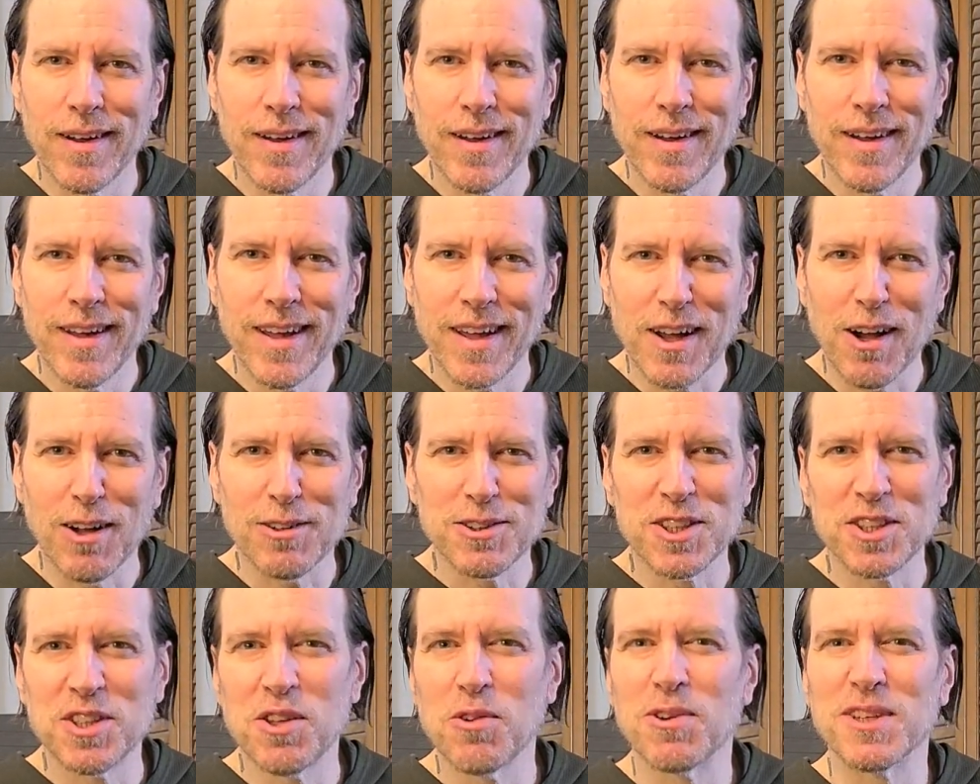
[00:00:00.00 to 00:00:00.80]
He calls
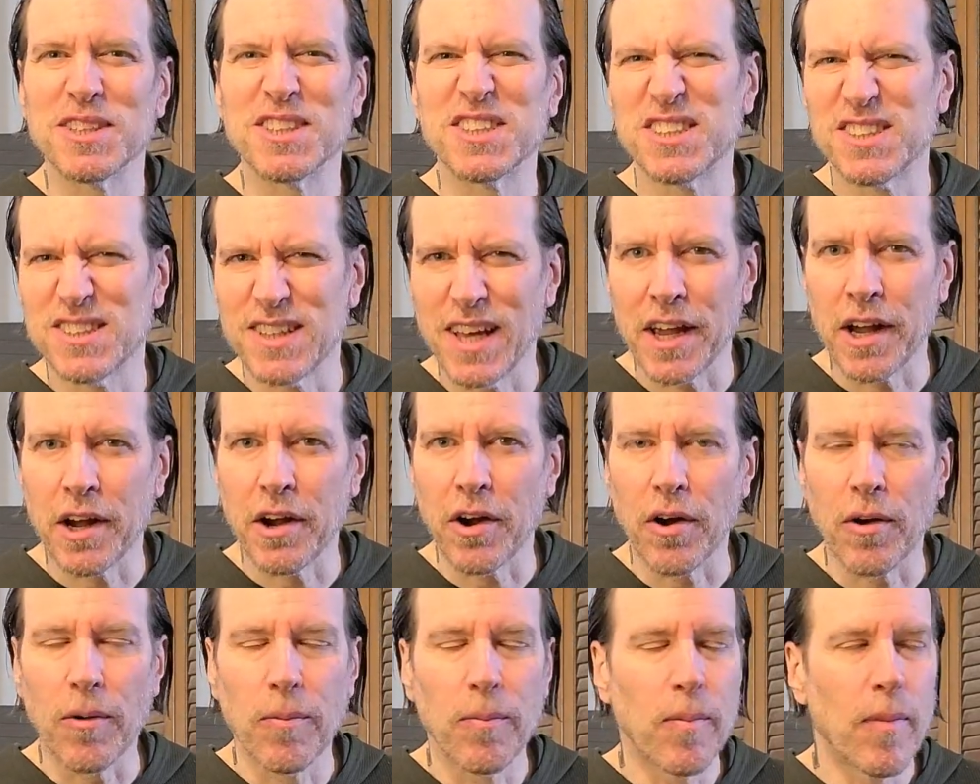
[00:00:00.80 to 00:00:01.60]
this note a
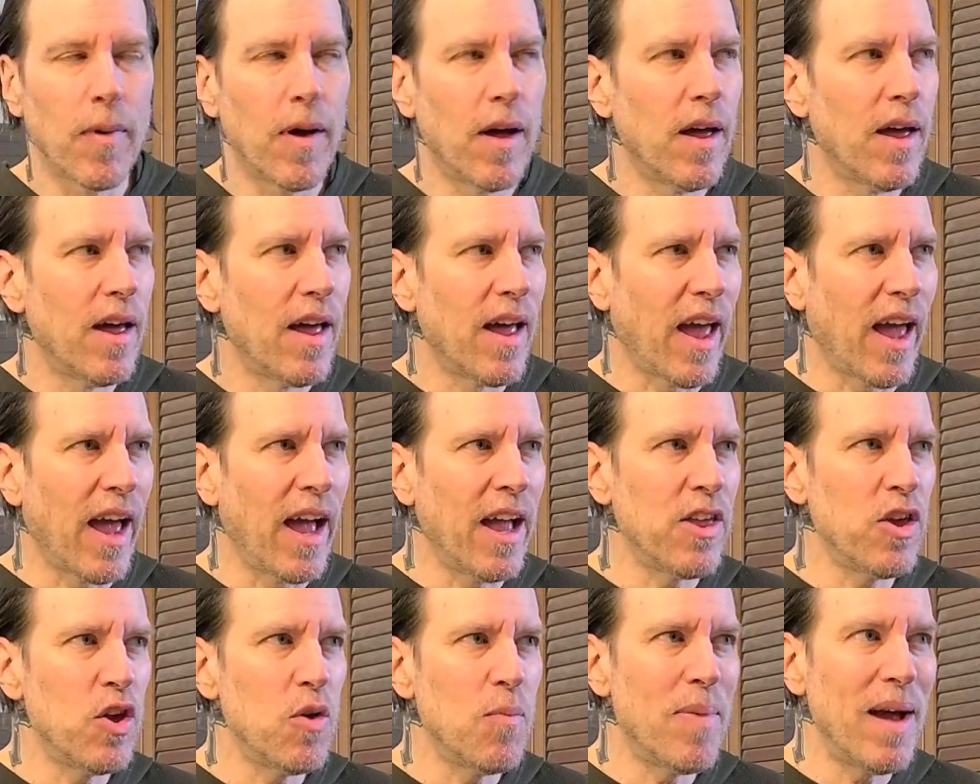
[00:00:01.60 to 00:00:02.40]
stinger.
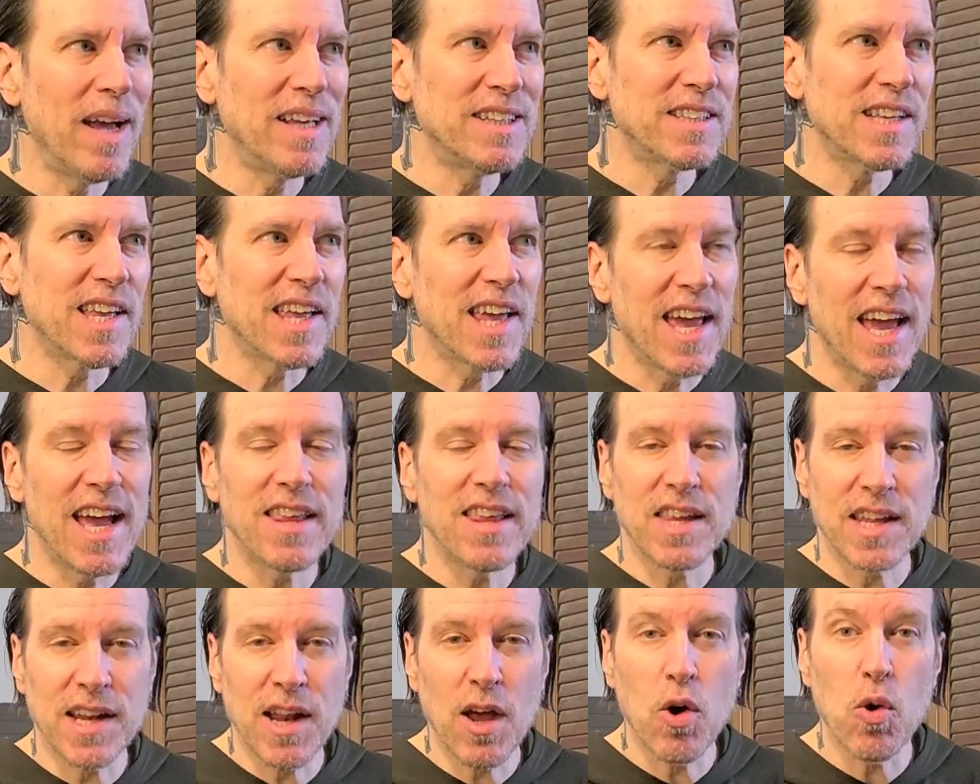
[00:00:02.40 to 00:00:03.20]
And you basically
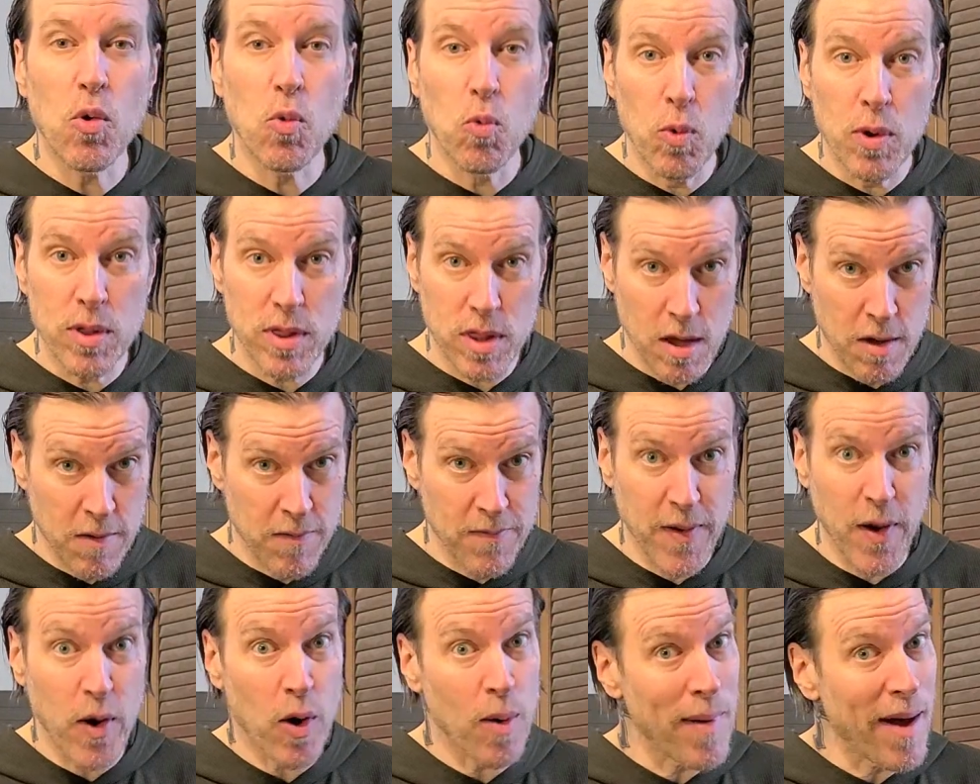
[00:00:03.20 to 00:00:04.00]
hit the note with a
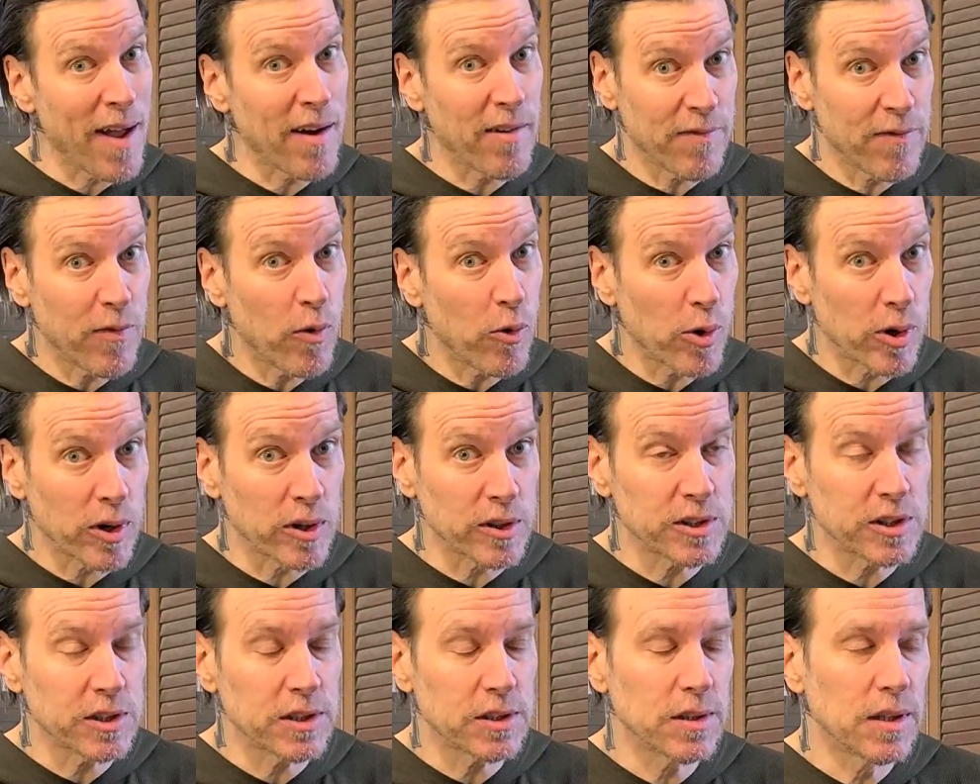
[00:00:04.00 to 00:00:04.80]
fair amount of
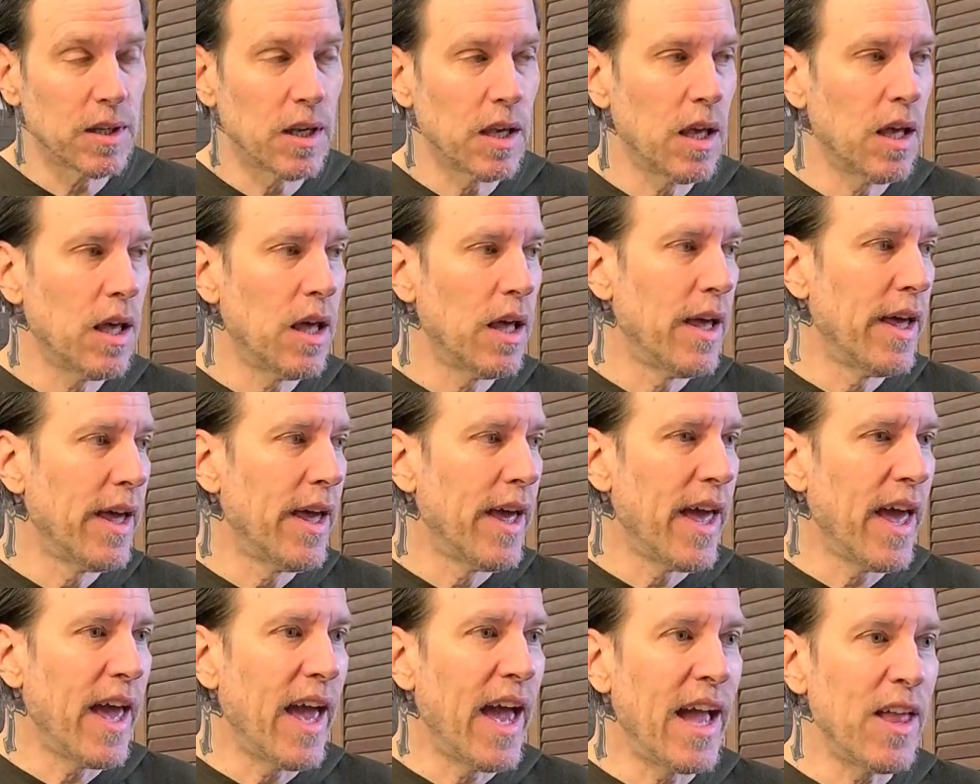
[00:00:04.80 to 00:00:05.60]
force,
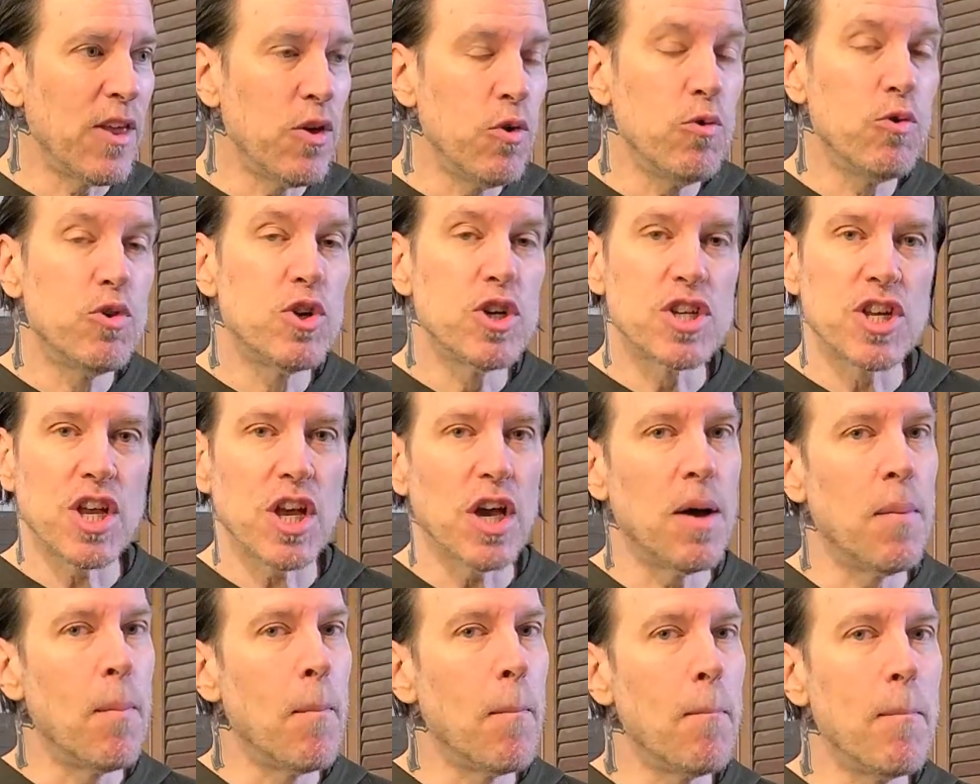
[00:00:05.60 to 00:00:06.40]
and you just
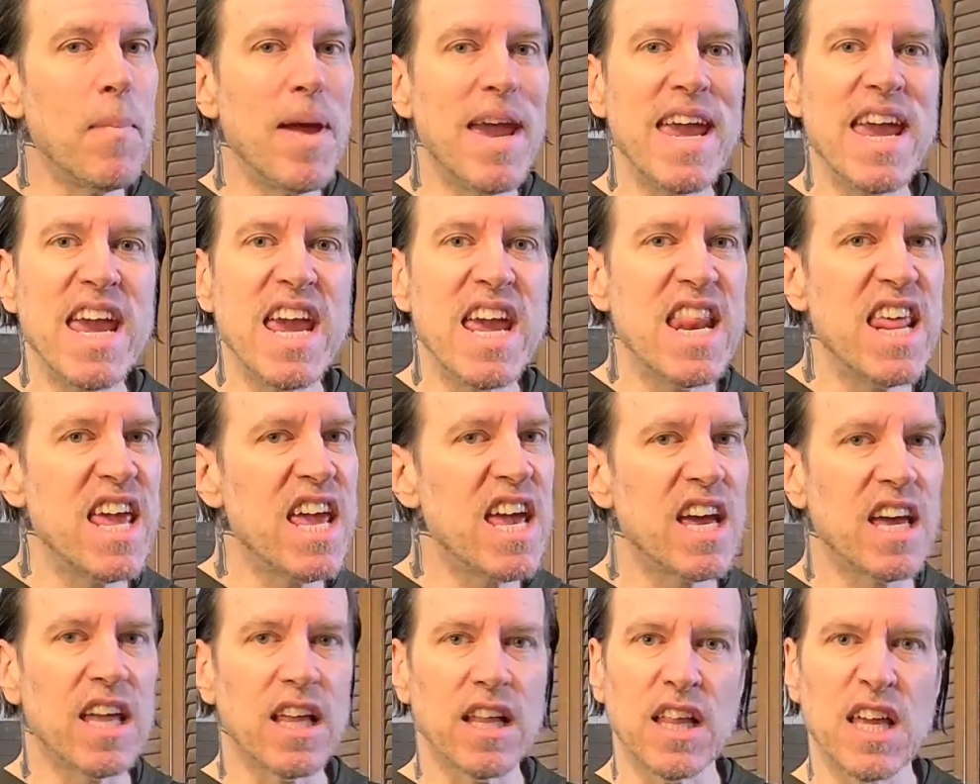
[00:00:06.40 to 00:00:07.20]

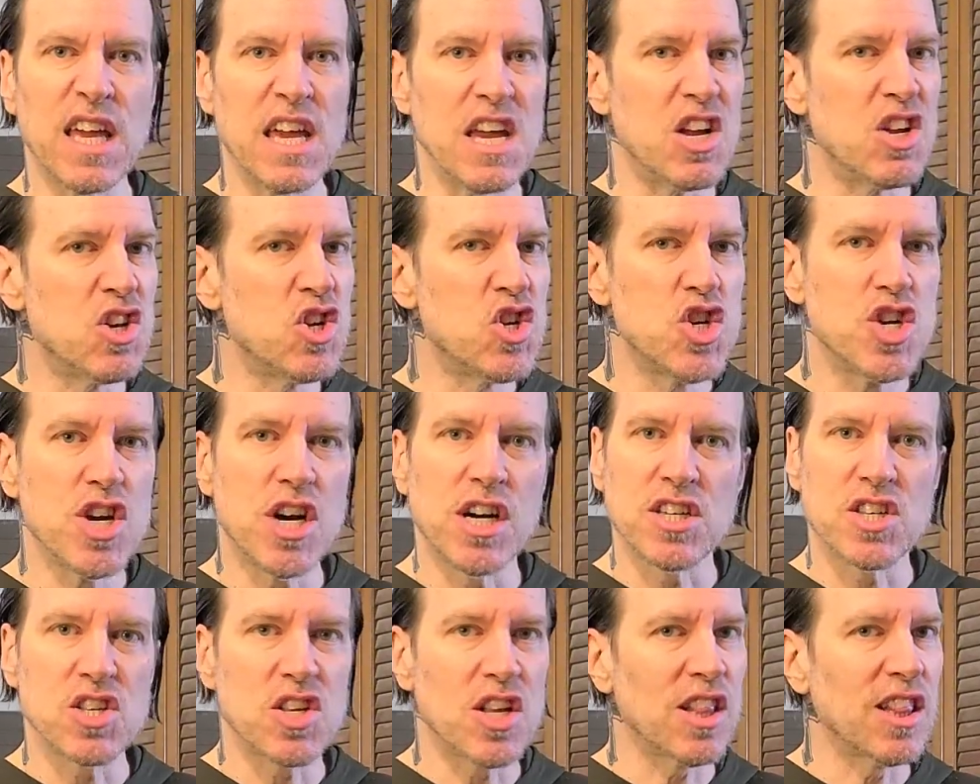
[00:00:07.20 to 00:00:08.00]
immediately
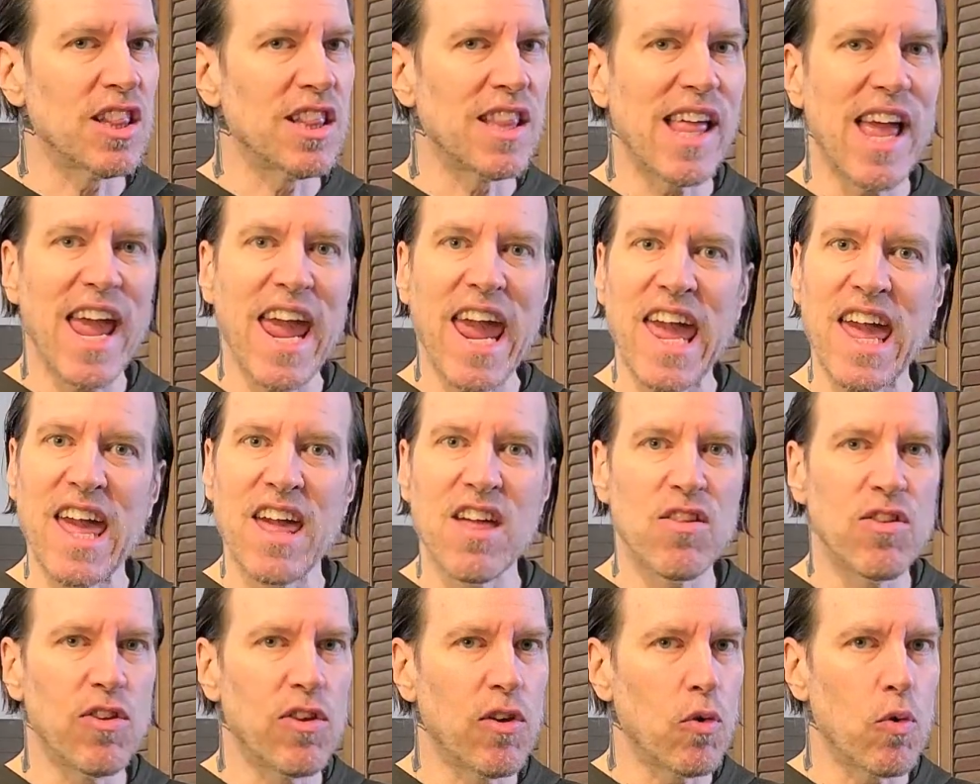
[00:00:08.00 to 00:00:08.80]
just lay
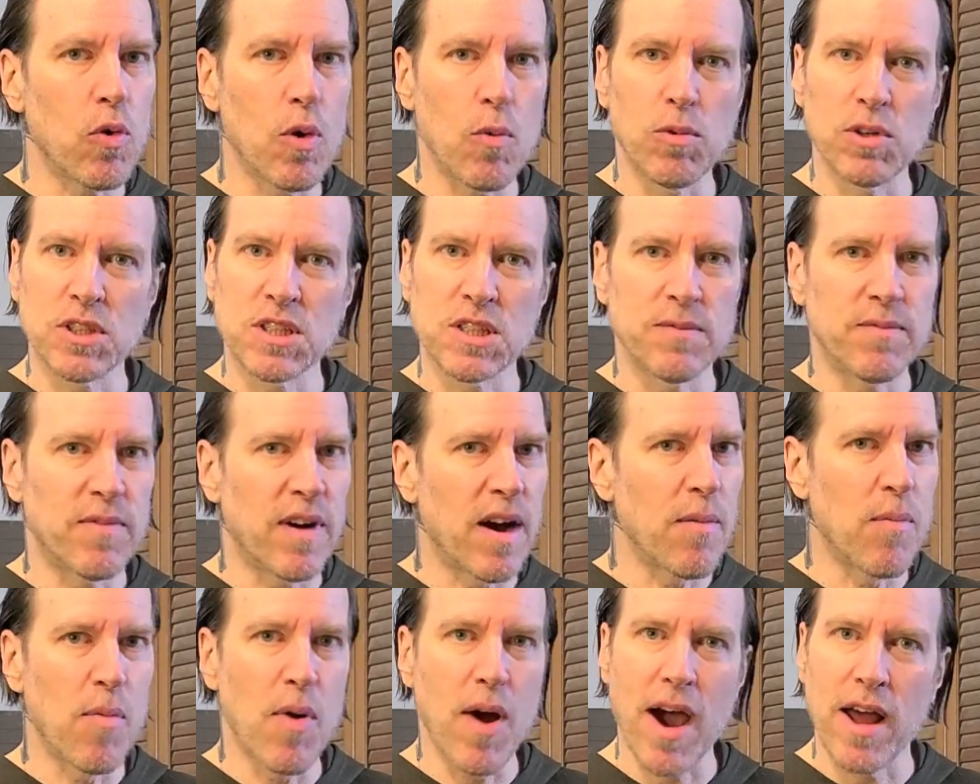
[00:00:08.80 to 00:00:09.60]
into it with some
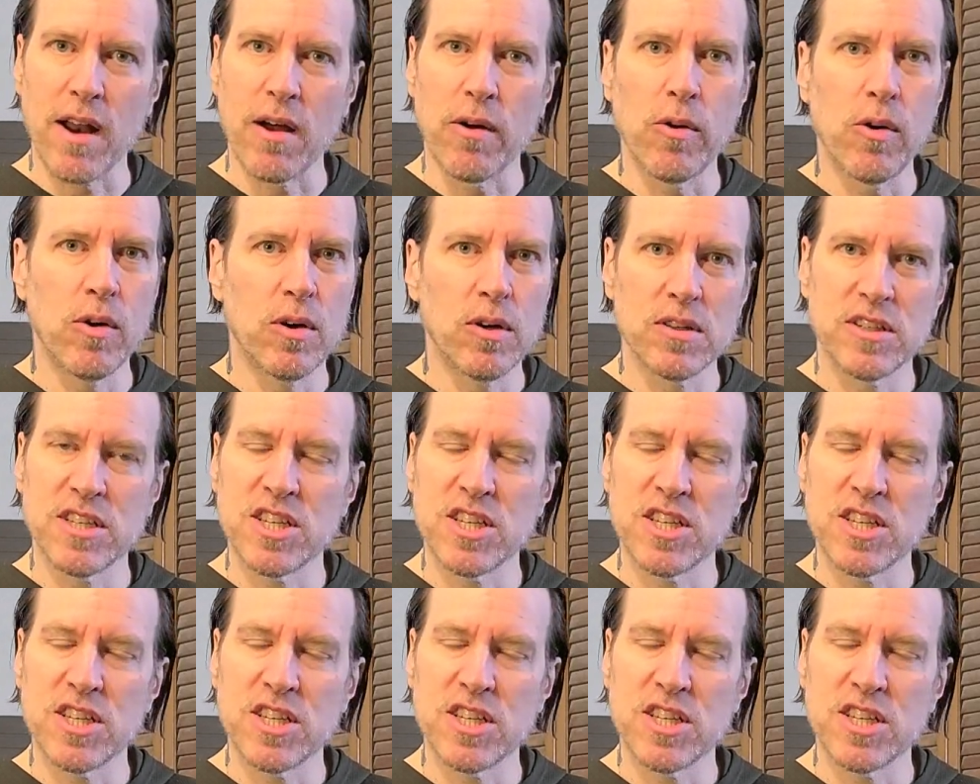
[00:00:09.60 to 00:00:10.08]
vibrato.